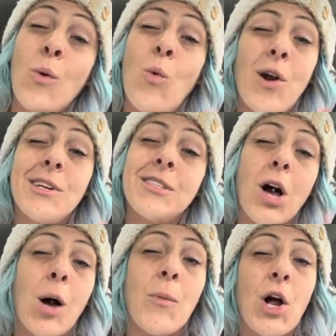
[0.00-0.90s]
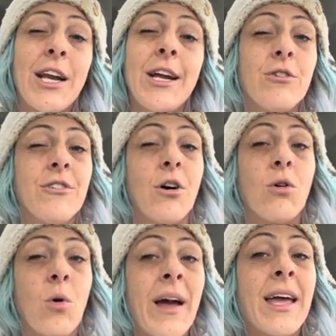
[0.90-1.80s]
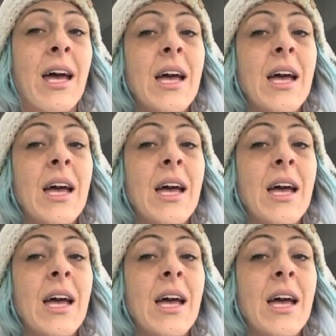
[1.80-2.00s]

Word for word: I wanted to hop on here real quick